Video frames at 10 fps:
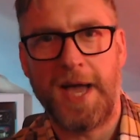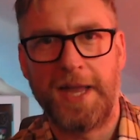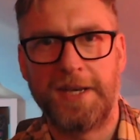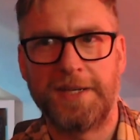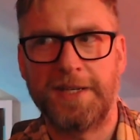
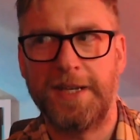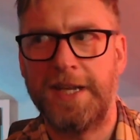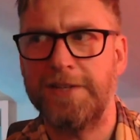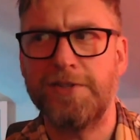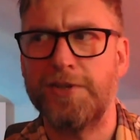and
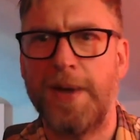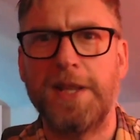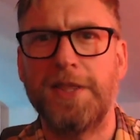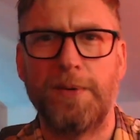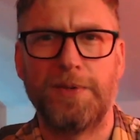he doesn't do
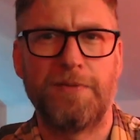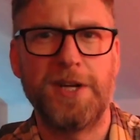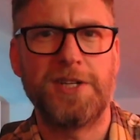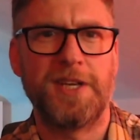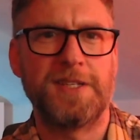anything with the
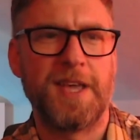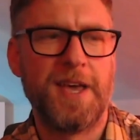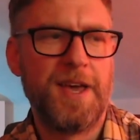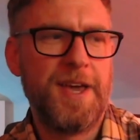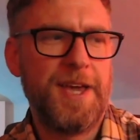riches.
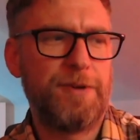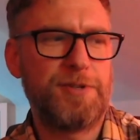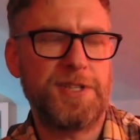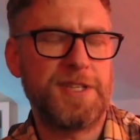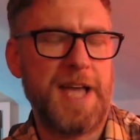He'll
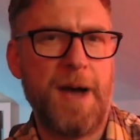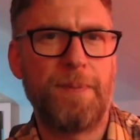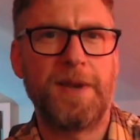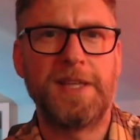just as happily